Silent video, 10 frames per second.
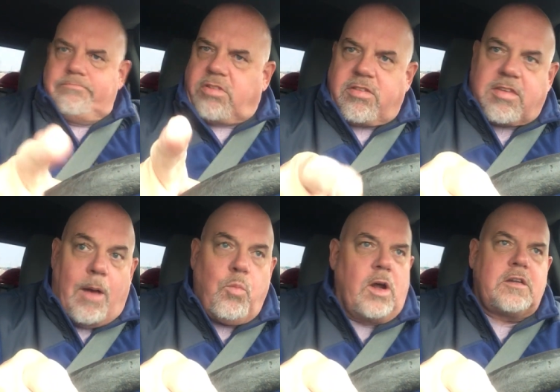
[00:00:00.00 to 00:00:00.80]

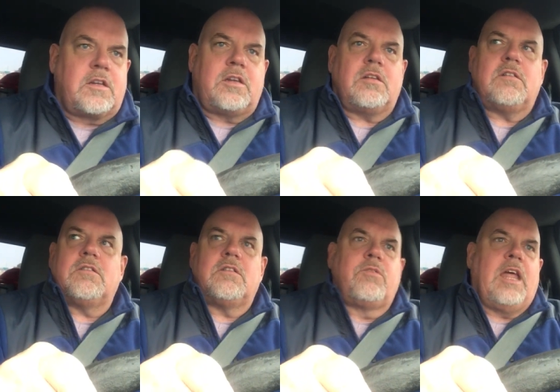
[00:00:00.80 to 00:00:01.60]
somewhat
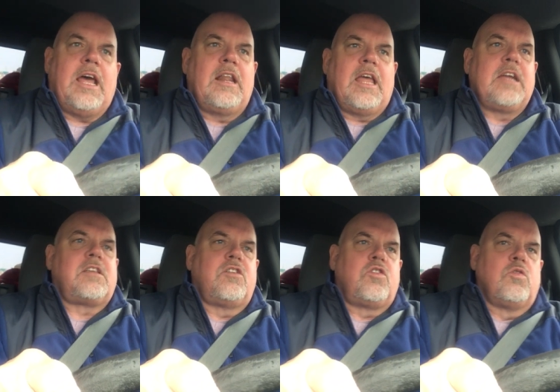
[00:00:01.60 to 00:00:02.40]
that I'd like
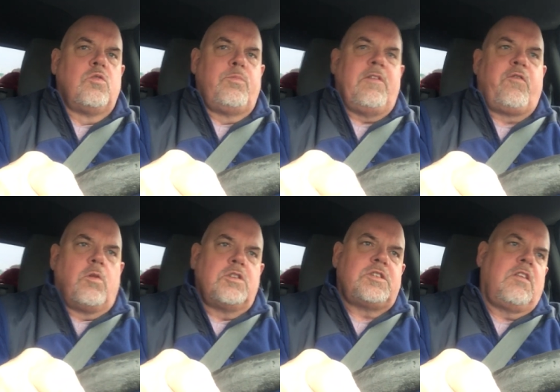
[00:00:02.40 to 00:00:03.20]
to do
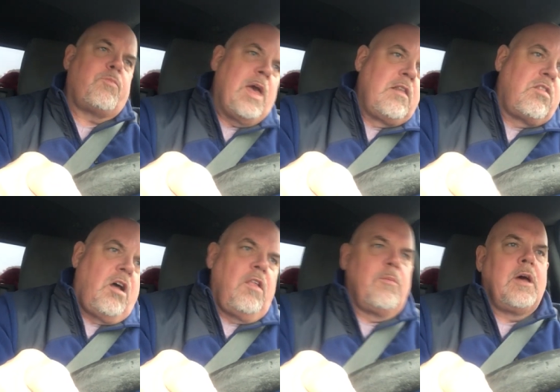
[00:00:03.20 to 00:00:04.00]
before she spends
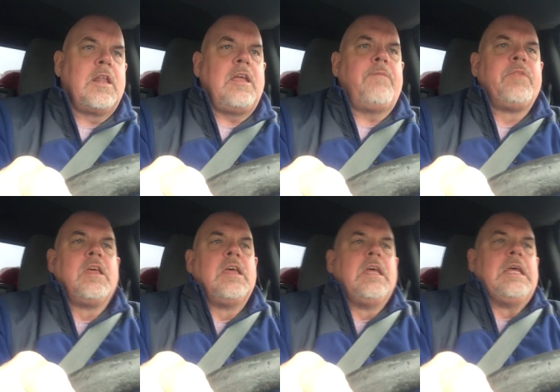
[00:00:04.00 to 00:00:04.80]
all the money.
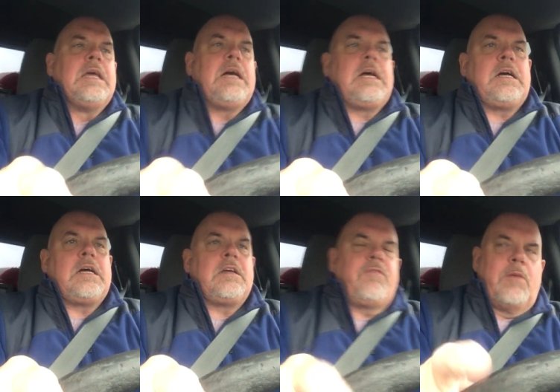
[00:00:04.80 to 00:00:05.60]

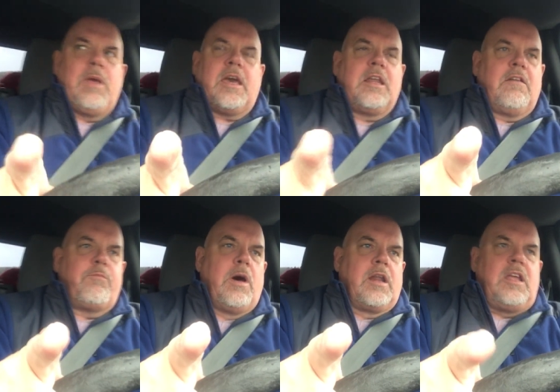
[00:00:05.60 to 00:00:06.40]
Uh, if I make enough
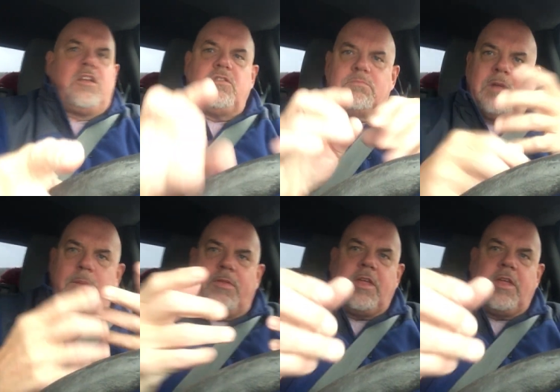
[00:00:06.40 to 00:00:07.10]
money, maybe